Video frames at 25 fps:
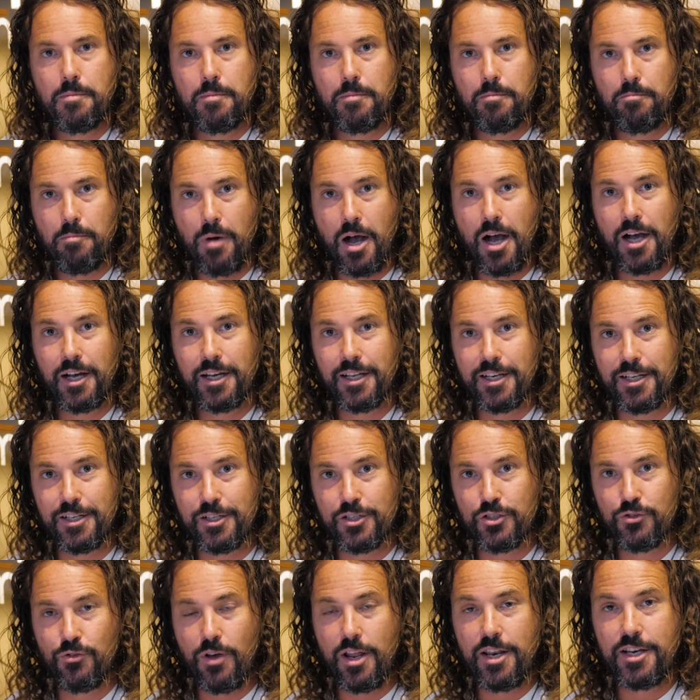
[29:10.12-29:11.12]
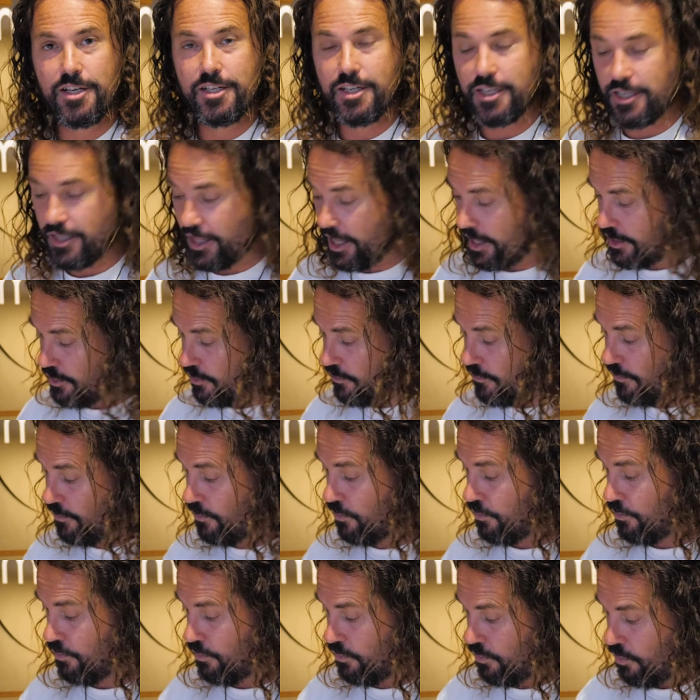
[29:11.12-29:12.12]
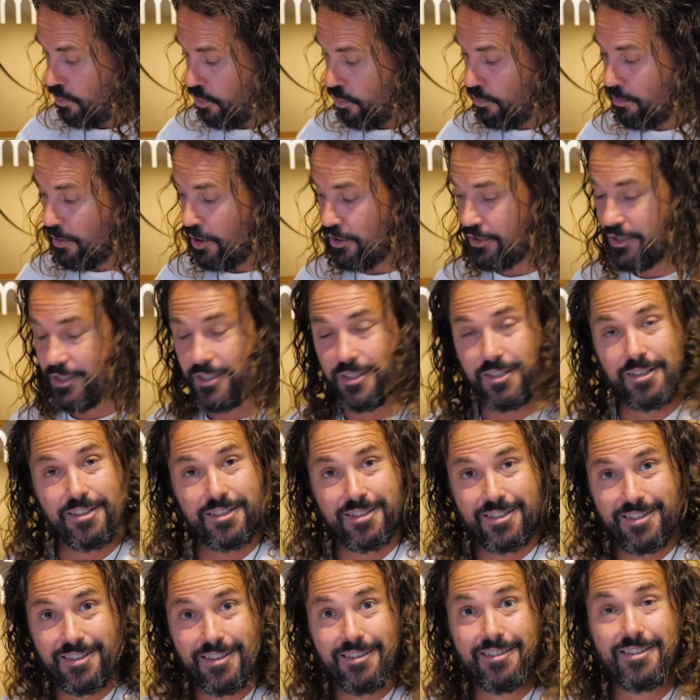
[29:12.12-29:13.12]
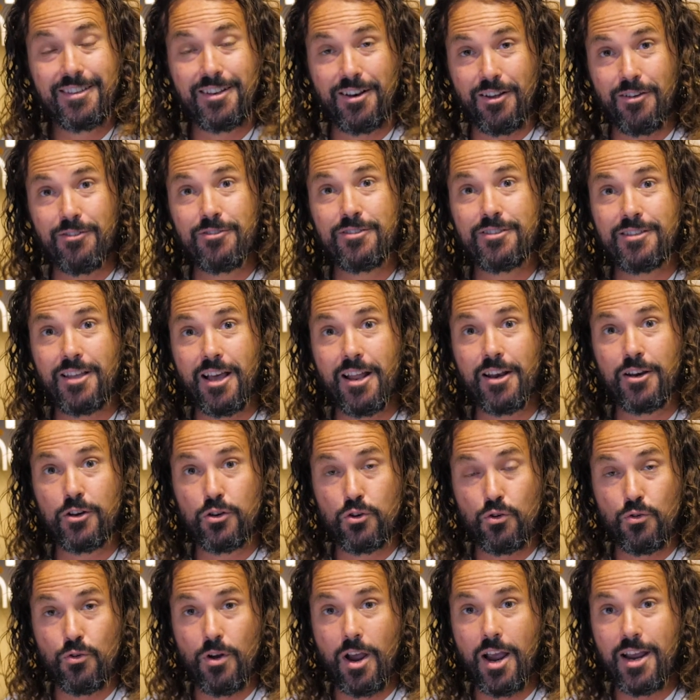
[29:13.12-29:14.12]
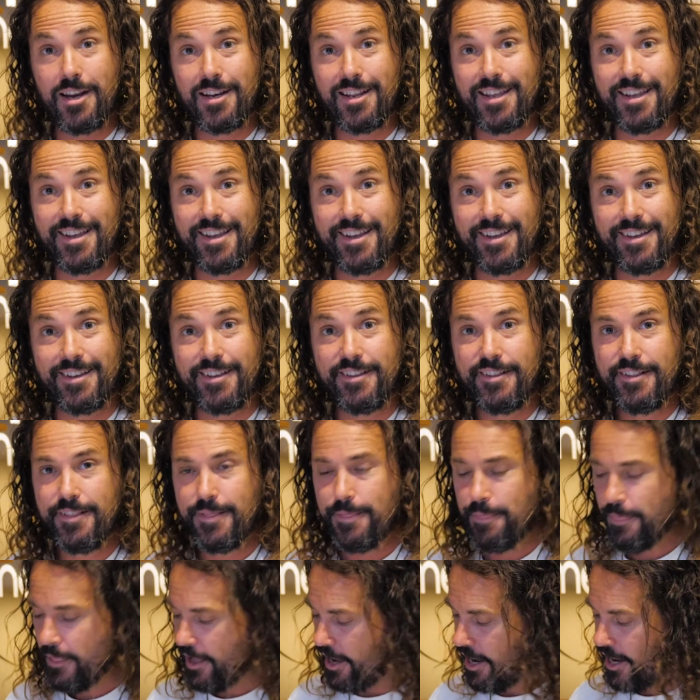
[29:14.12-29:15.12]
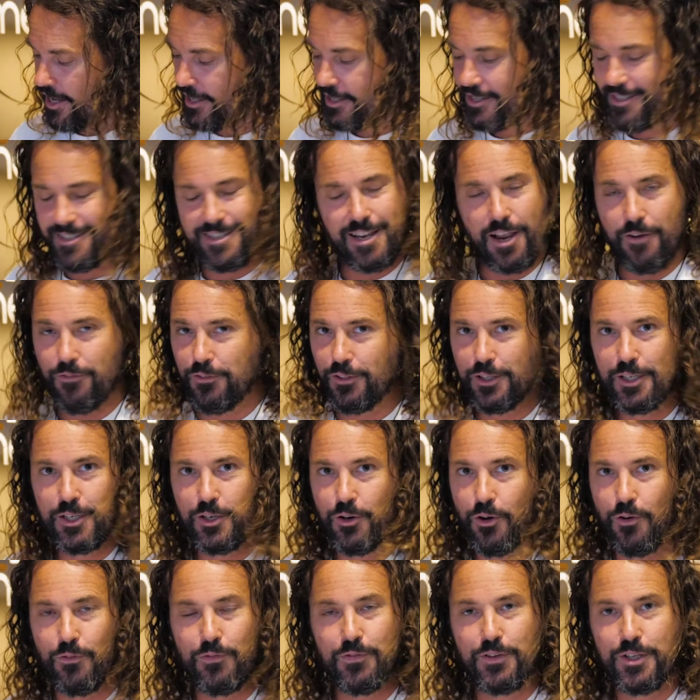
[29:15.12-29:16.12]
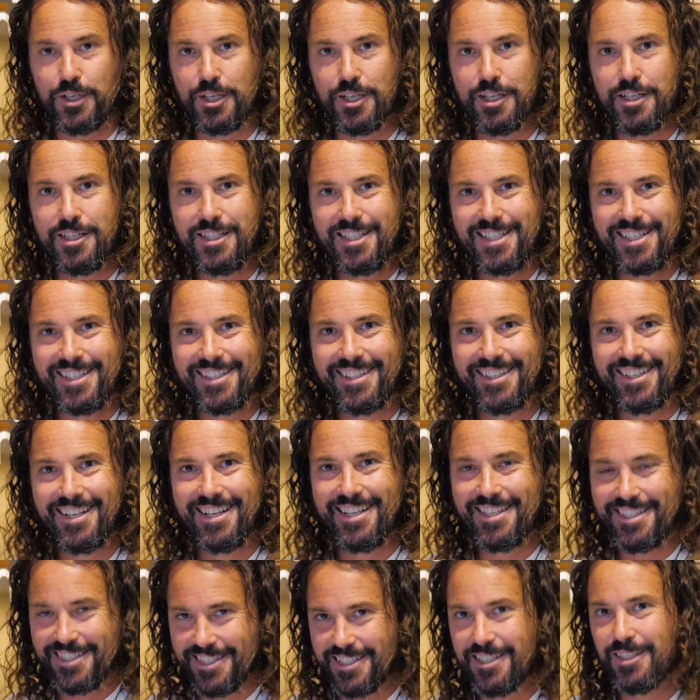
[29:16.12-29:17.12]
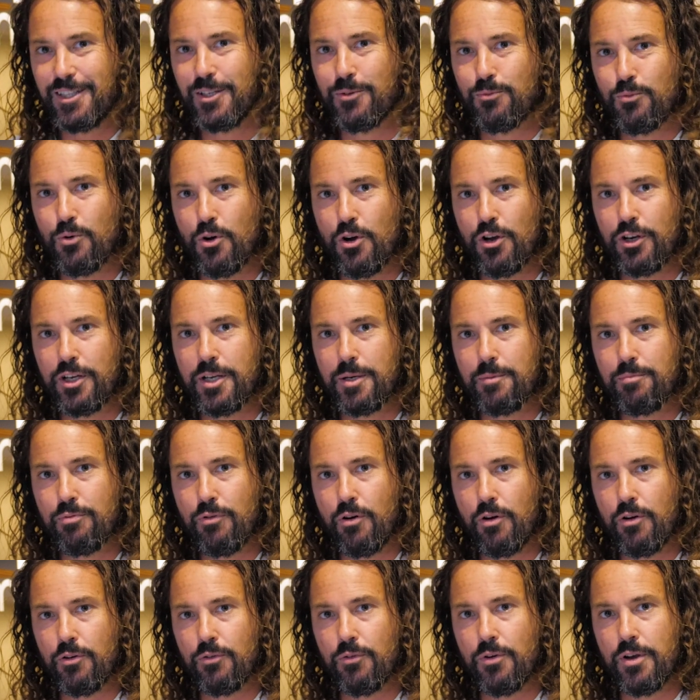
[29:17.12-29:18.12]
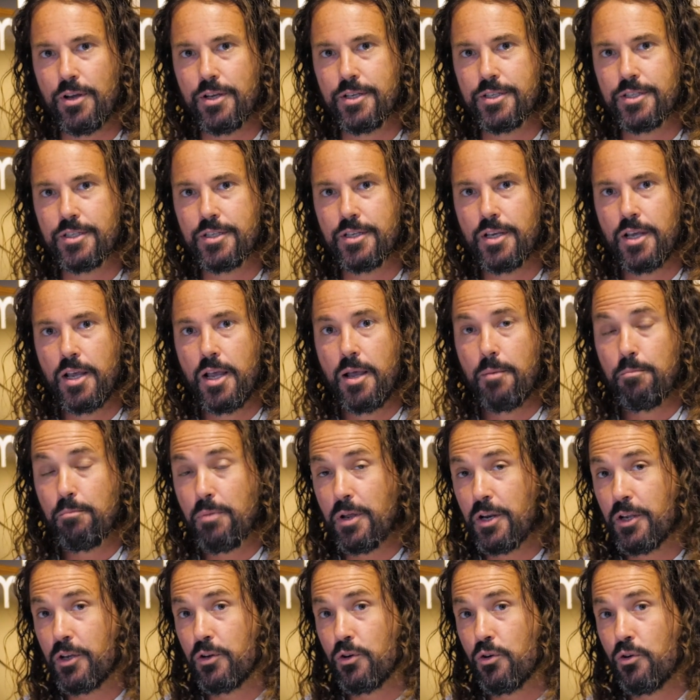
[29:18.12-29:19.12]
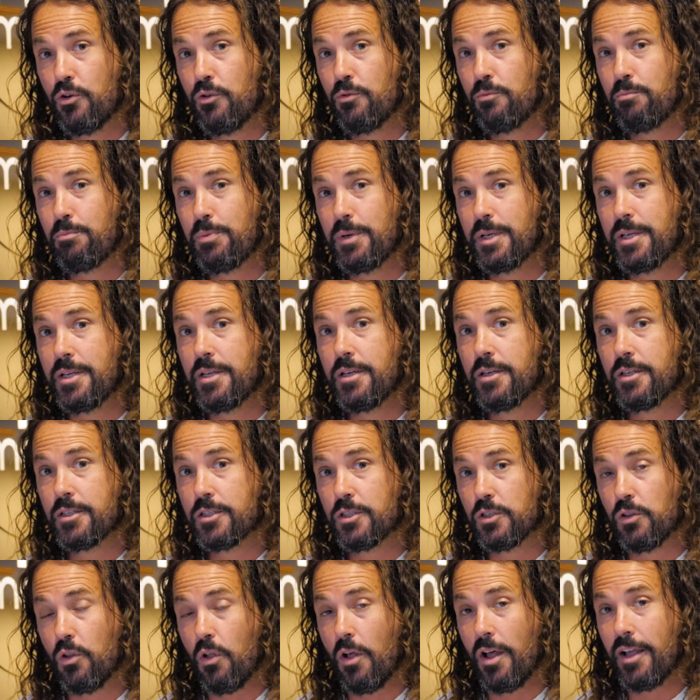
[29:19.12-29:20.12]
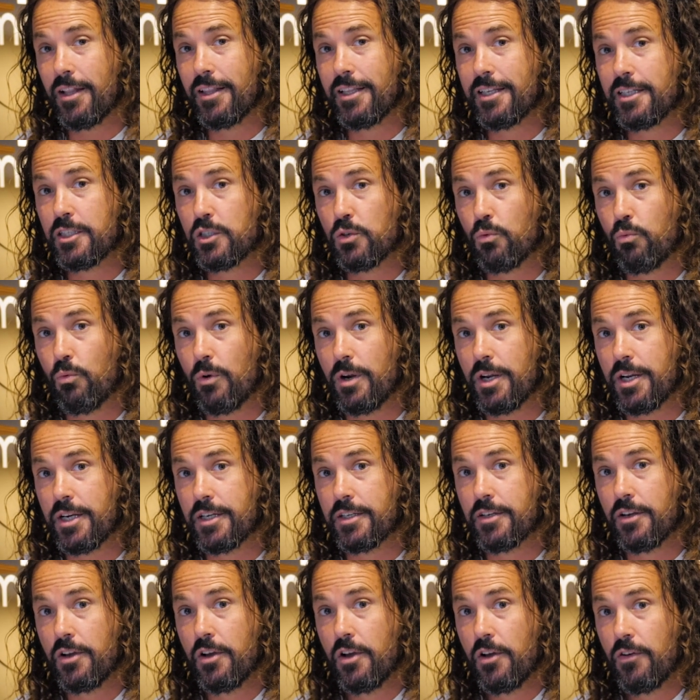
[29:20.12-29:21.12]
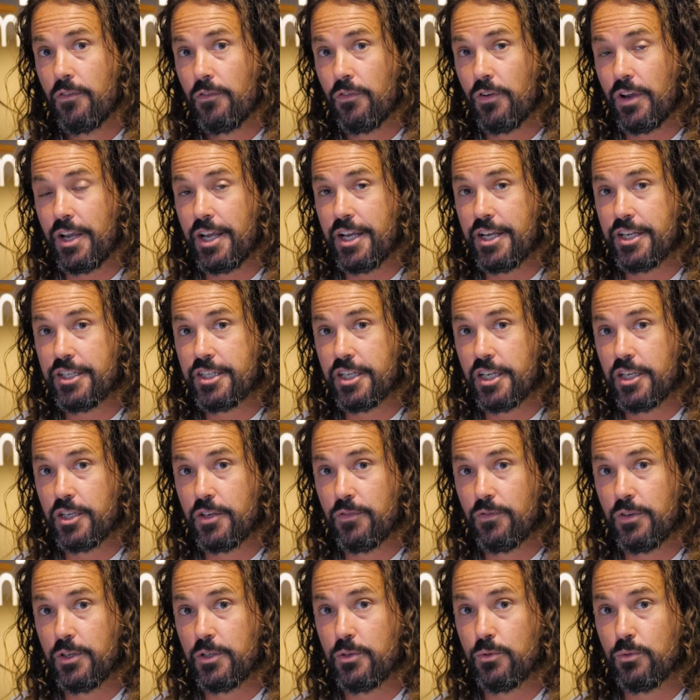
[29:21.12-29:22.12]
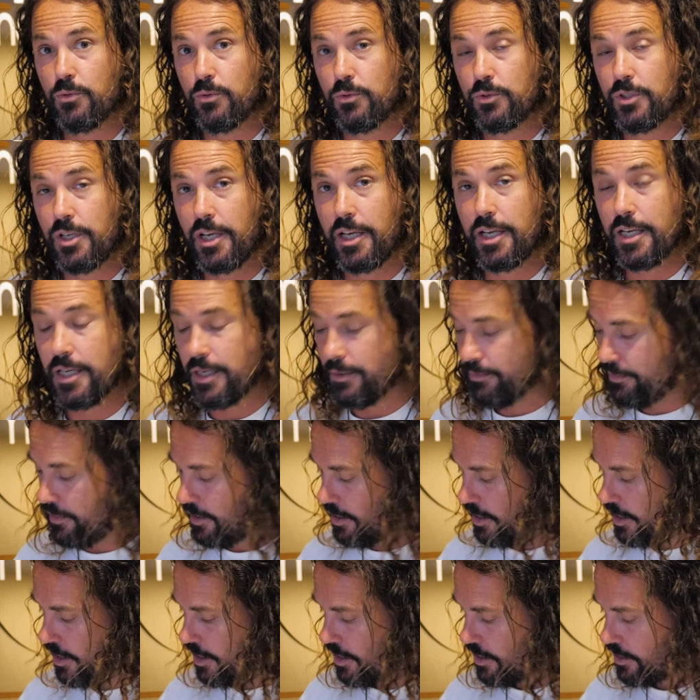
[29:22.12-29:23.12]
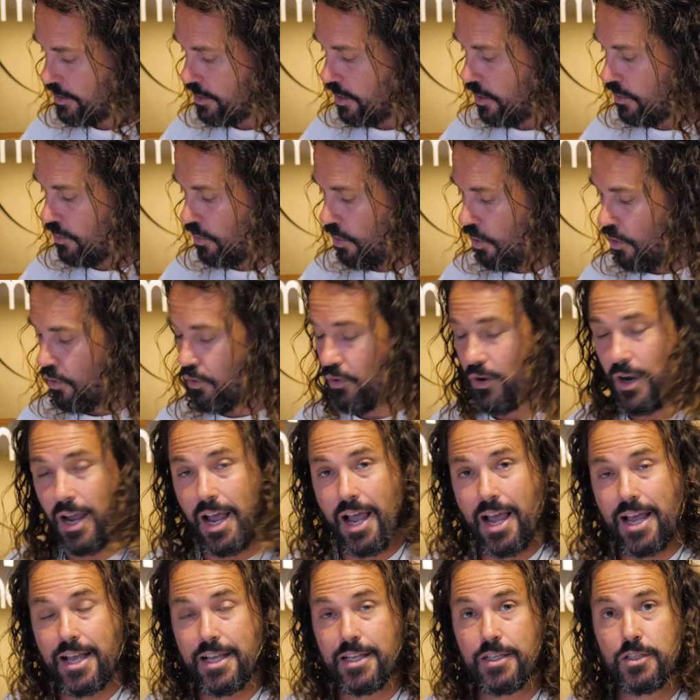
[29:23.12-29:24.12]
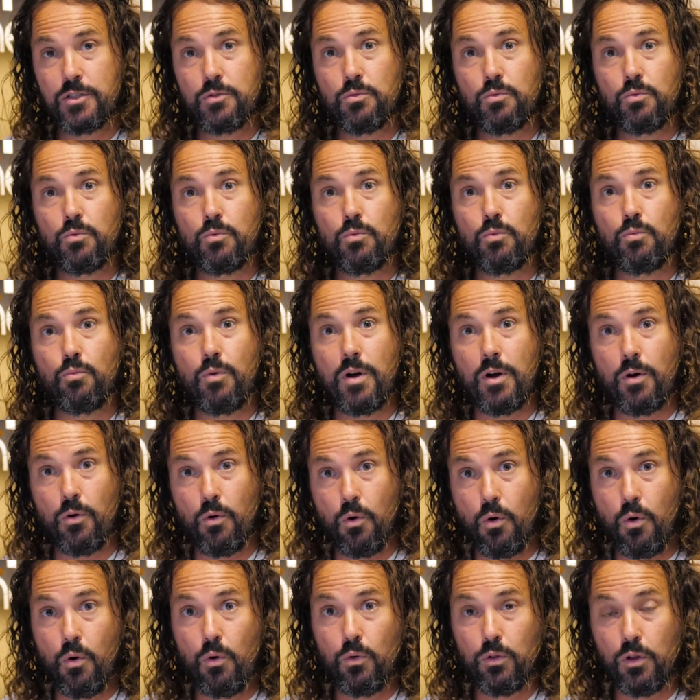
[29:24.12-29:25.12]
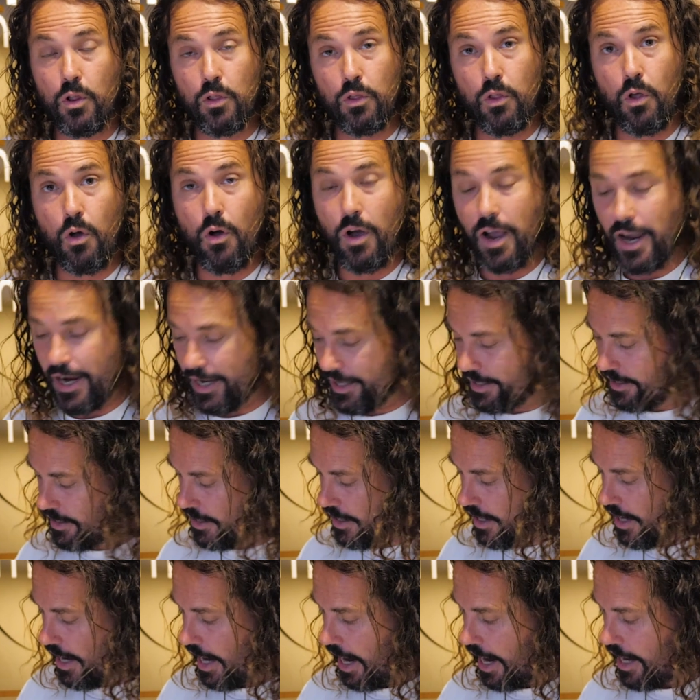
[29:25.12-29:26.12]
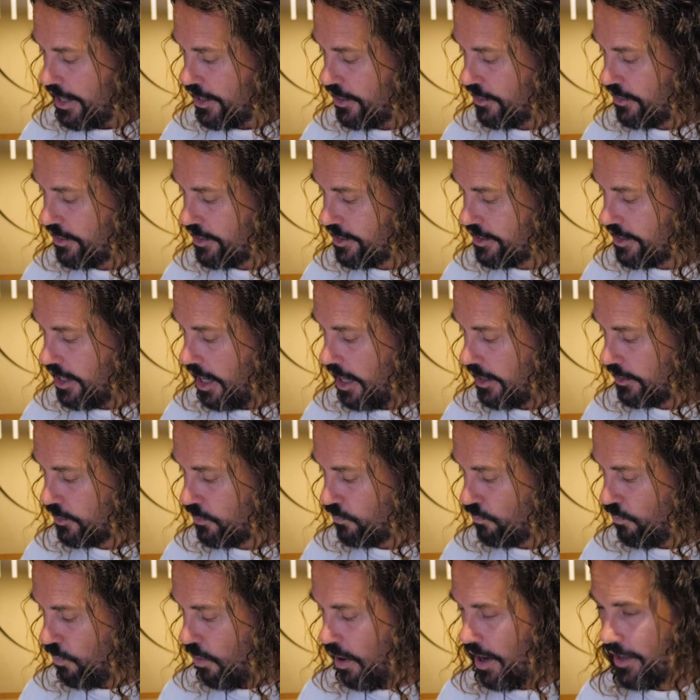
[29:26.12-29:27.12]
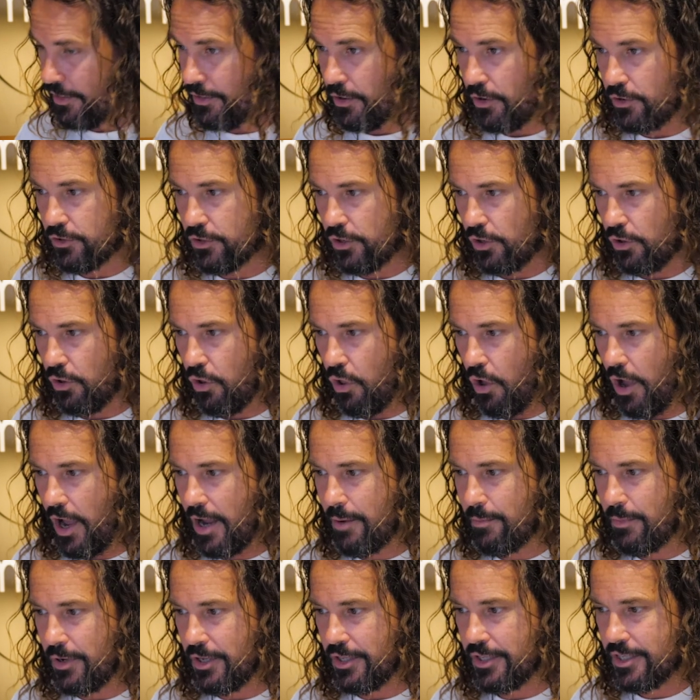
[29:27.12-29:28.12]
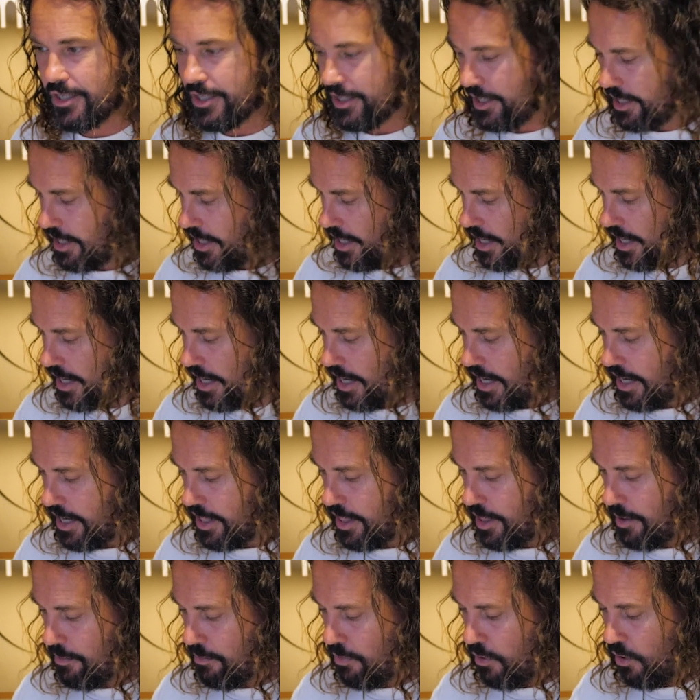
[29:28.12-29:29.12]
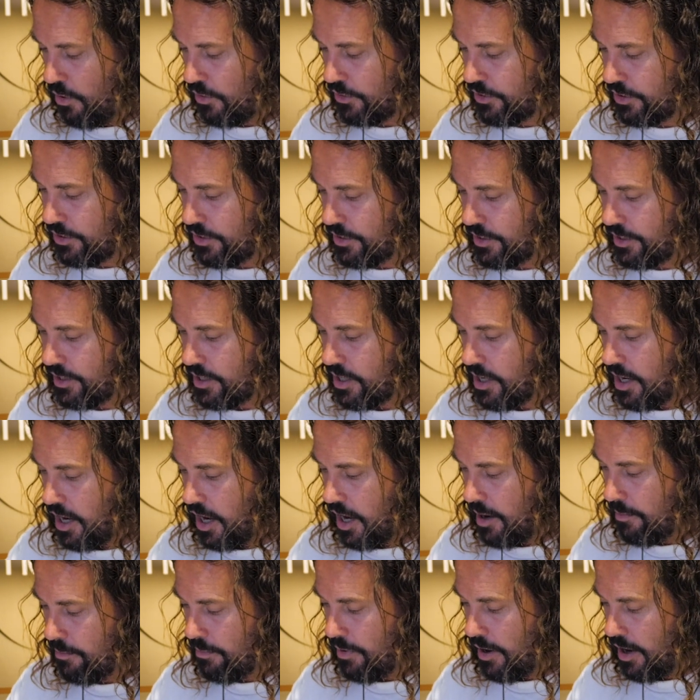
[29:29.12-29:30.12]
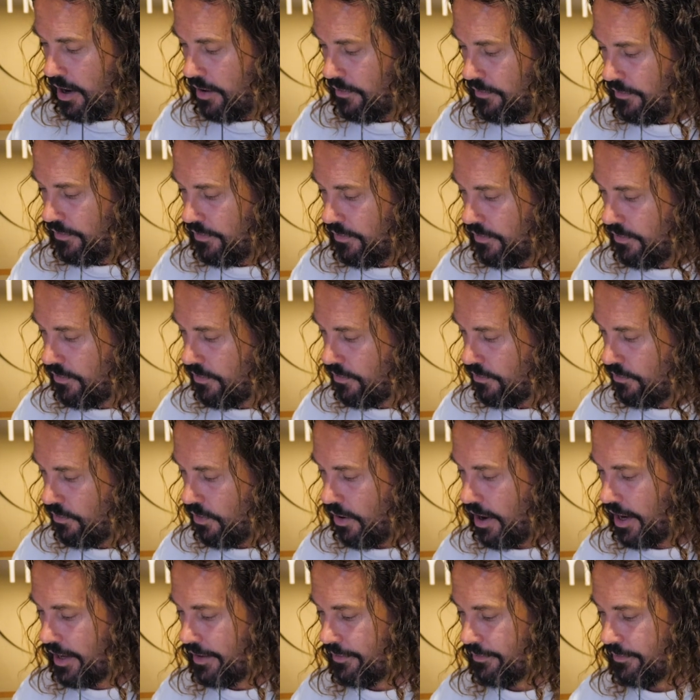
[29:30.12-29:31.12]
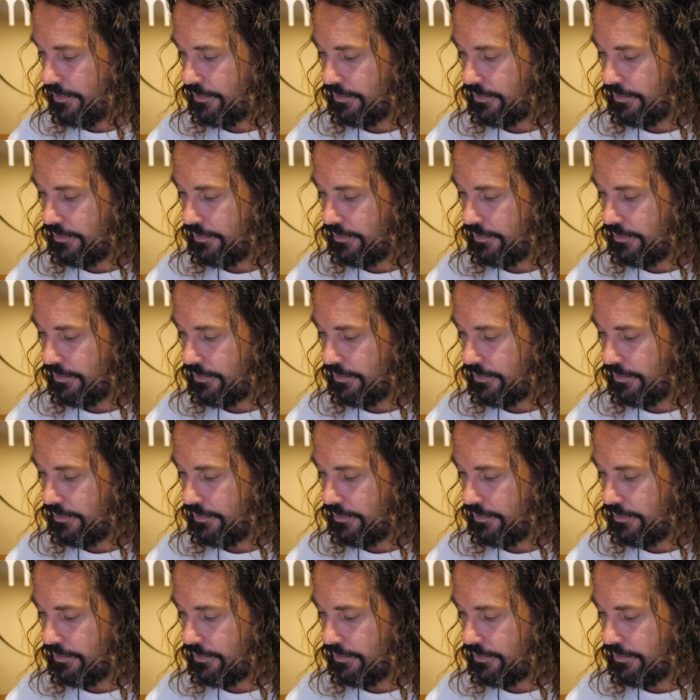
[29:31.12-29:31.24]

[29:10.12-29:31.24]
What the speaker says: marketing strategy that you've almost, started to create here, it's definitely not finished. It's still in work in progress, but it could be slightly tweaked for each individual team. So long as we're all aligned and you can start to write those alignments in the boxes above, right?